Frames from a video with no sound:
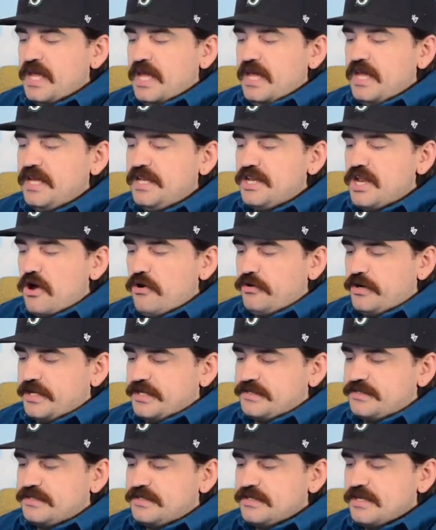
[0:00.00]
he
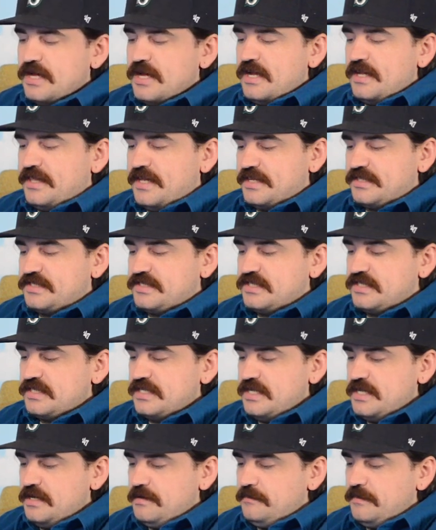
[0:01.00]
noticed that
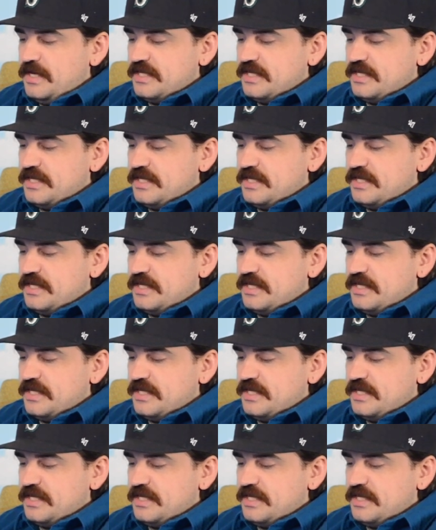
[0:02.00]
Slim